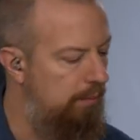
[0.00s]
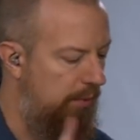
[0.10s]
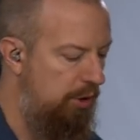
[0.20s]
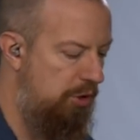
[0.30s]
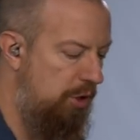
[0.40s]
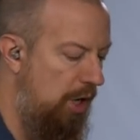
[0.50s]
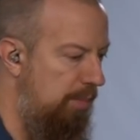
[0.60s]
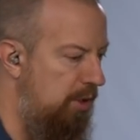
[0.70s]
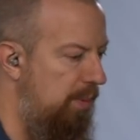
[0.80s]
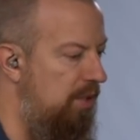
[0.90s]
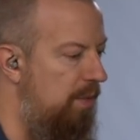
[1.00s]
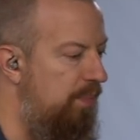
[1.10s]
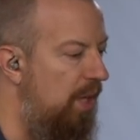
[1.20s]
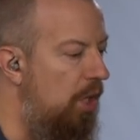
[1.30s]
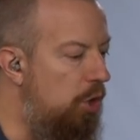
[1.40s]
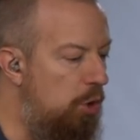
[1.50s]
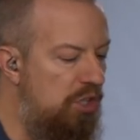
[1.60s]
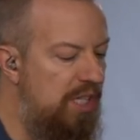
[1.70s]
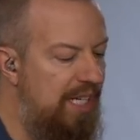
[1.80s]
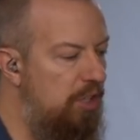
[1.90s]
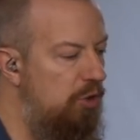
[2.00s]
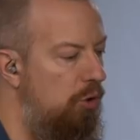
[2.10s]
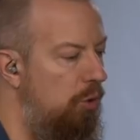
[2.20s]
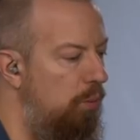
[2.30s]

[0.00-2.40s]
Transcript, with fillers: Here's the copy speeds. Using the internal